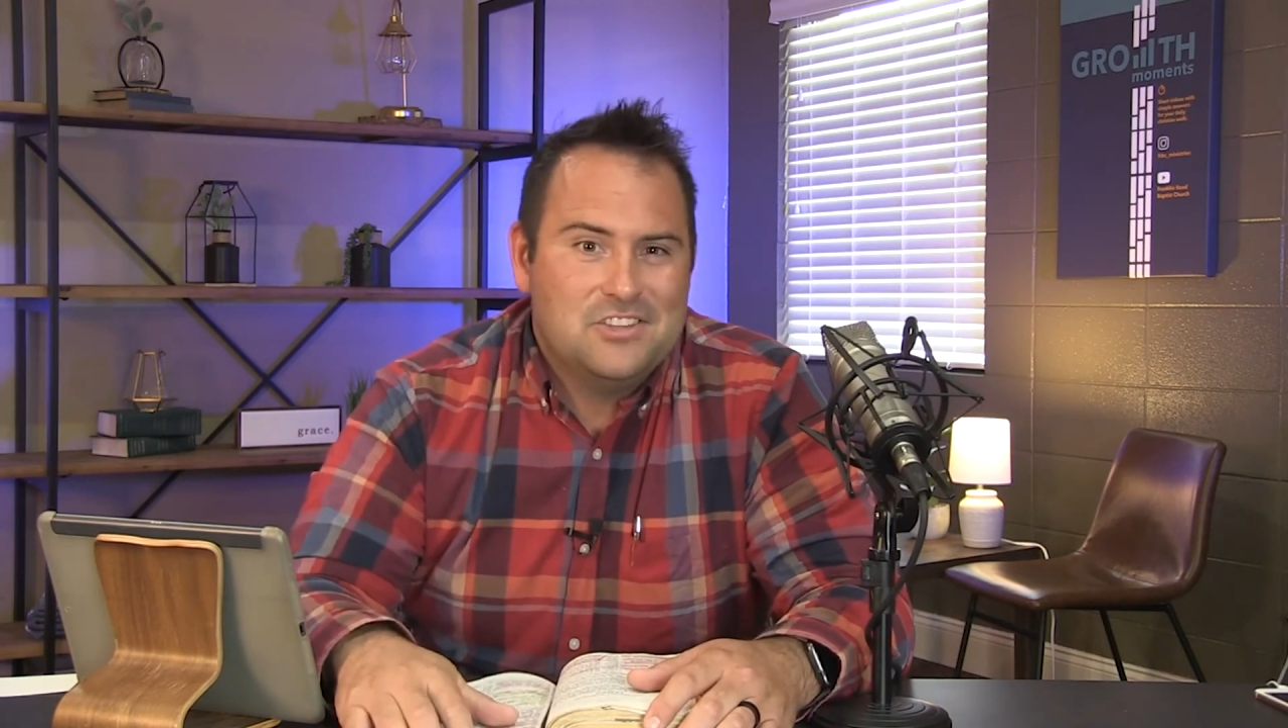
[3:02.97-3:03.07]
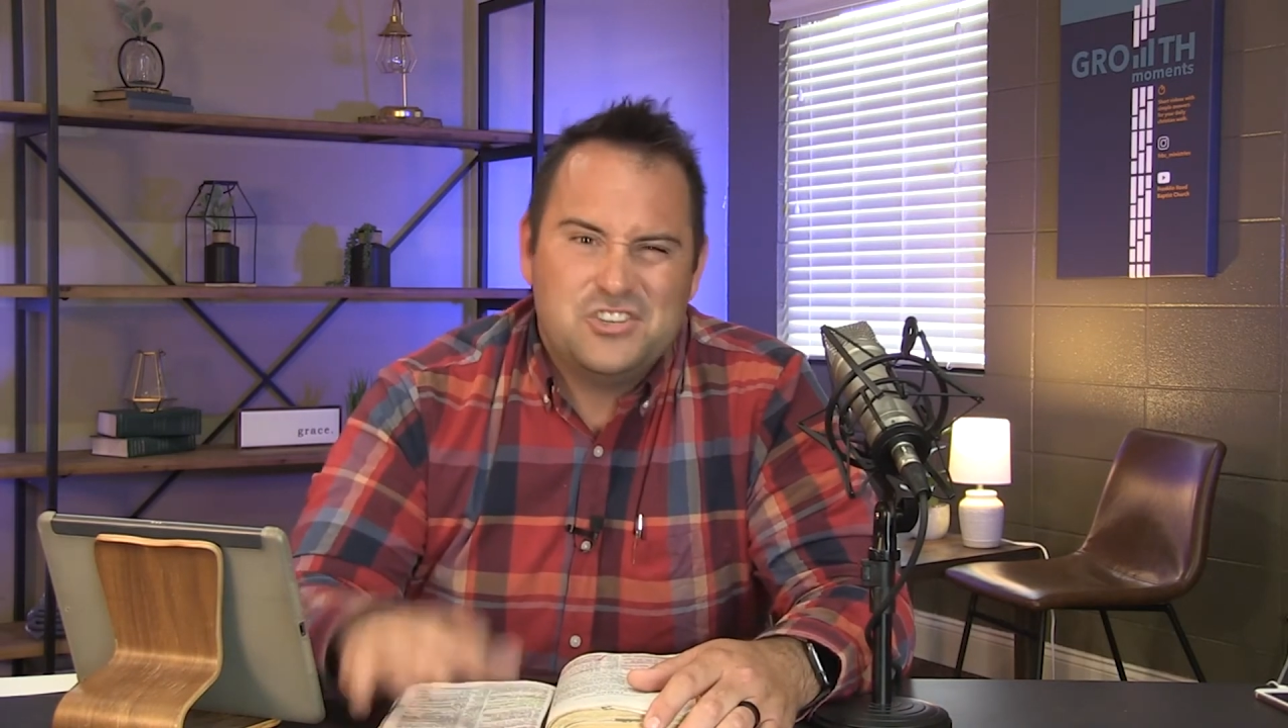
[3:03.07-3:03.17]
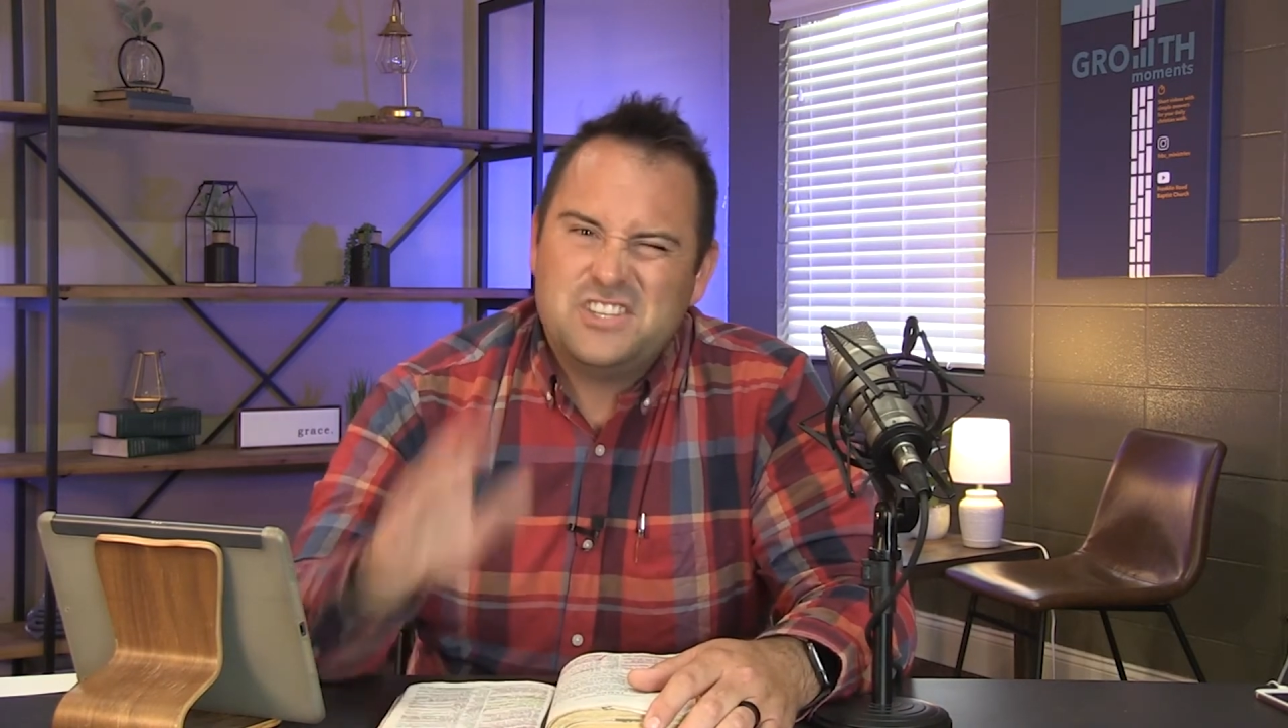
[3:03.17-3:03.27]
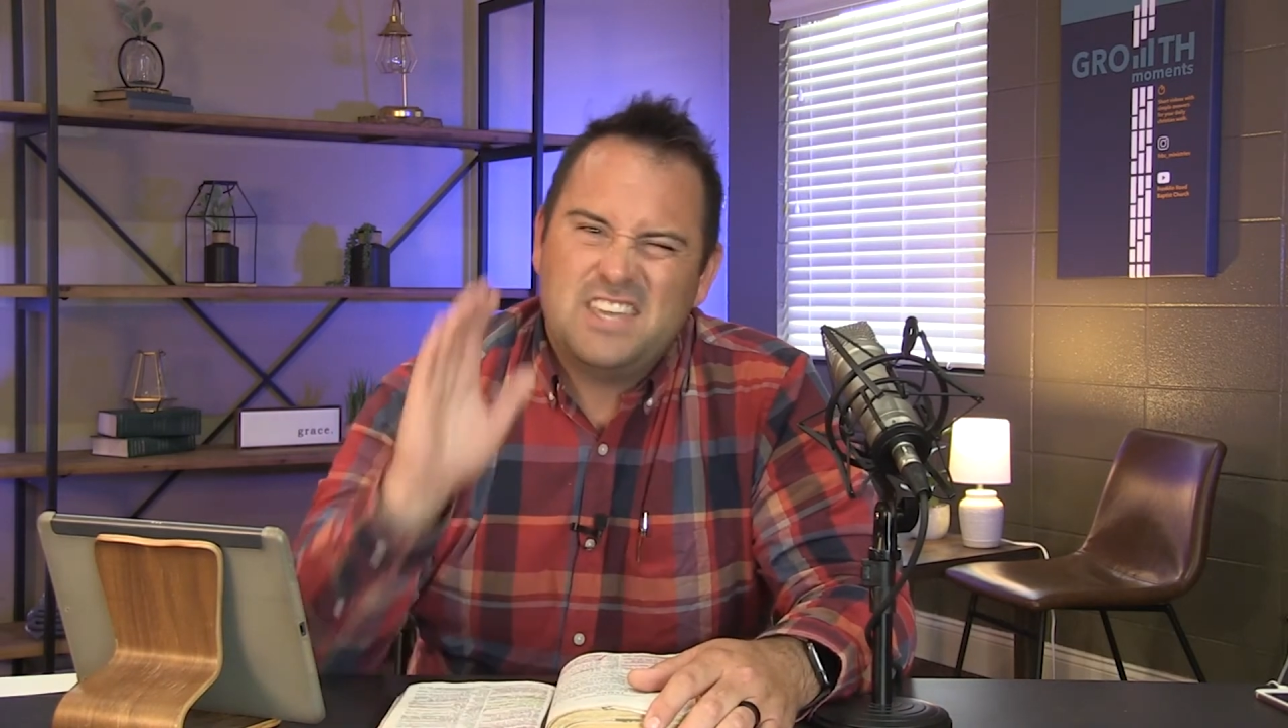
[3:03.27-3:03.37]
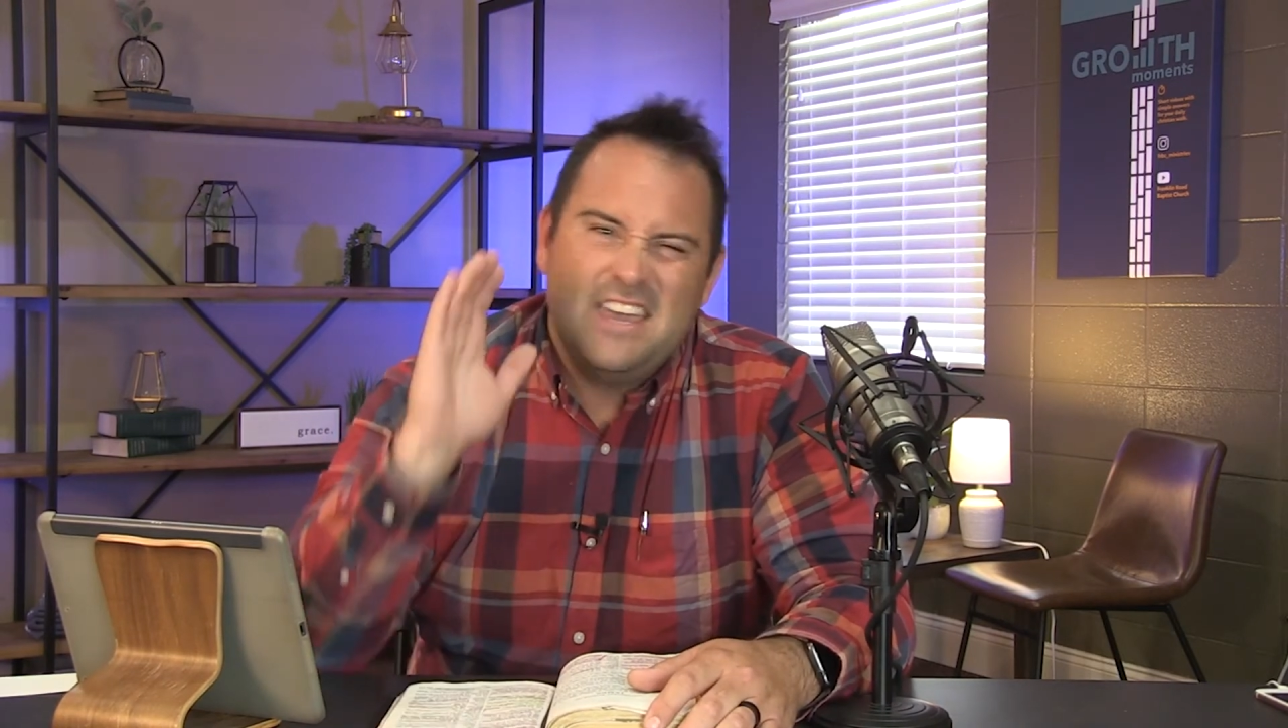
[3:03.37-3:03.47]

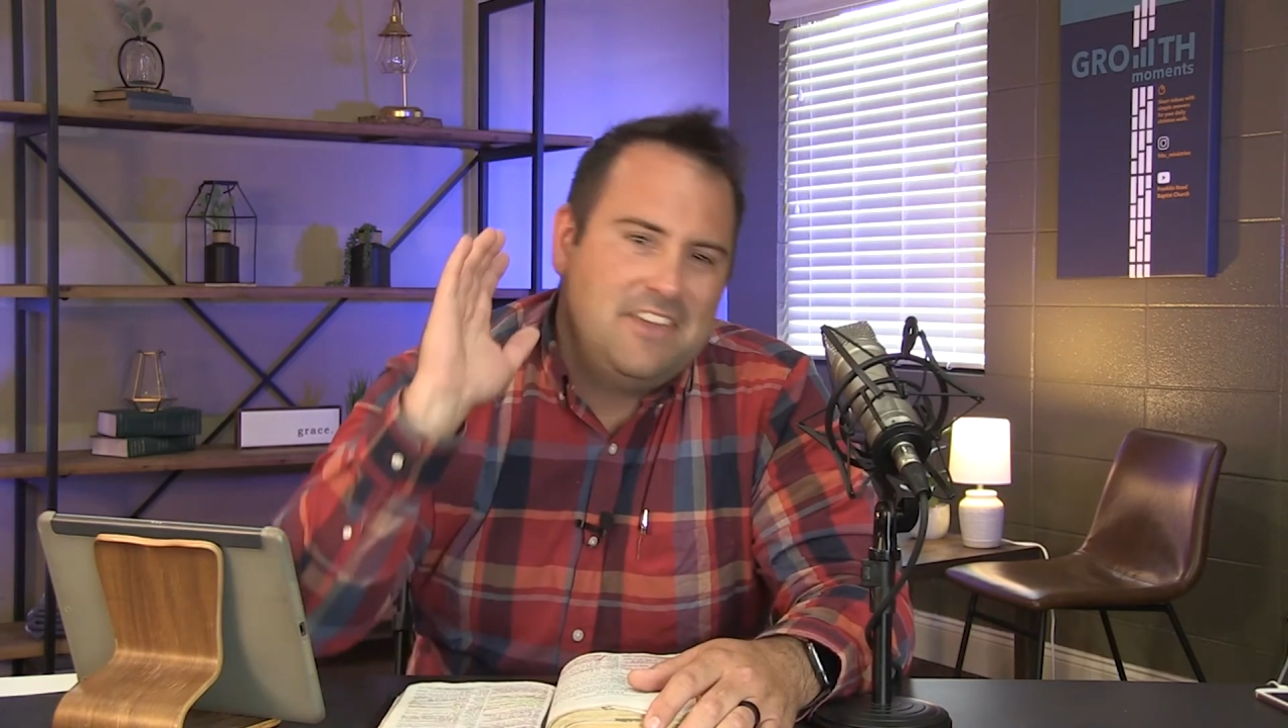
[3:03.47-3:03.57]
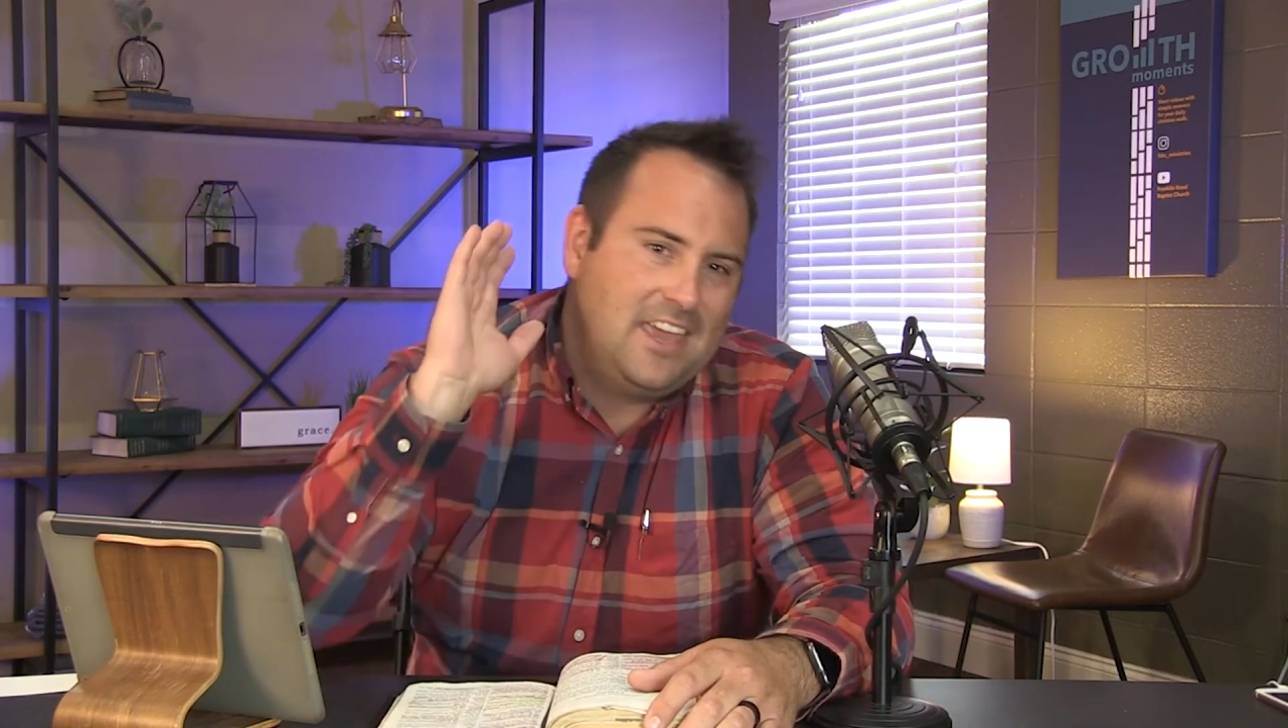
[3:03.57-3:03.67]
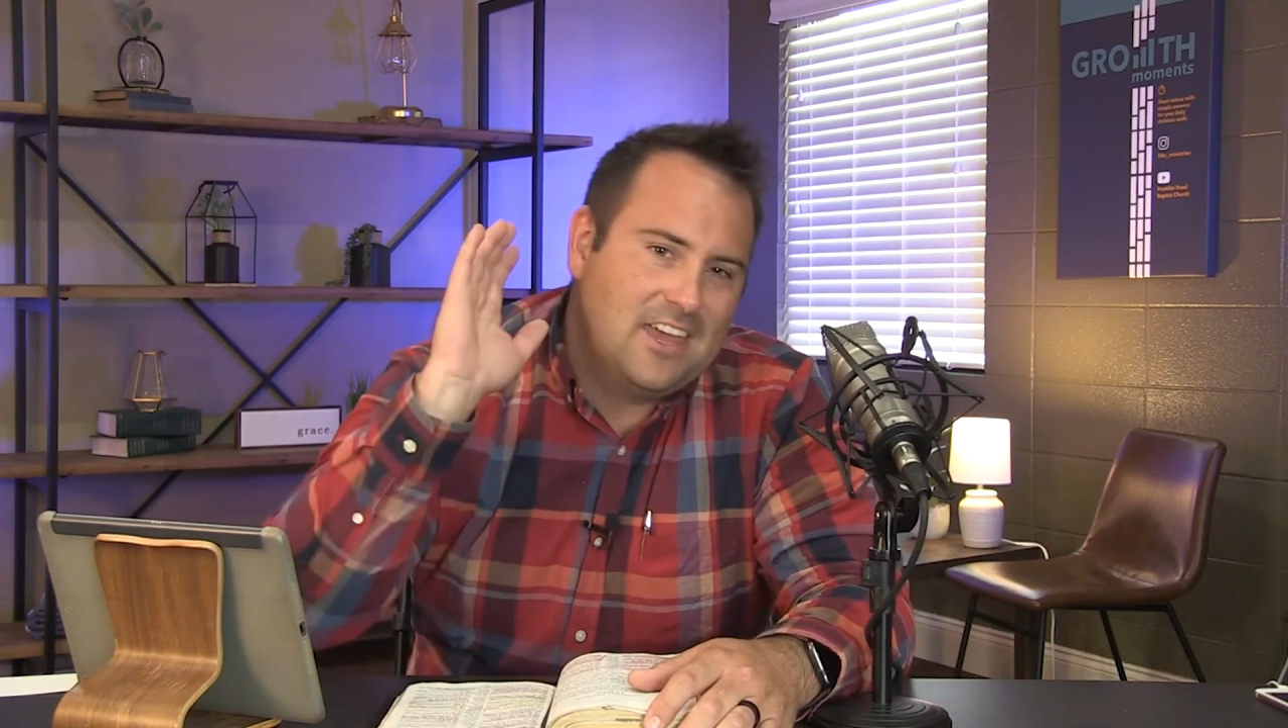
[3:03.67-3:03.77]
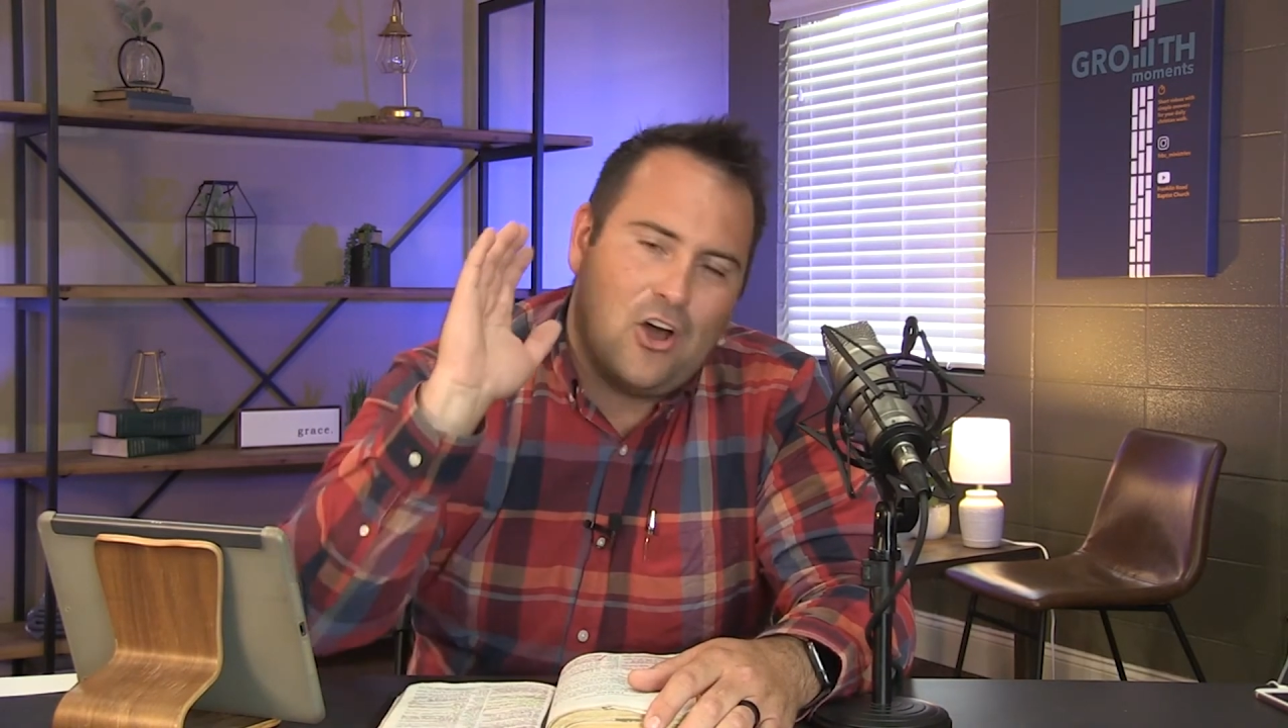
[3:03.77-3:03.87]
Just giving it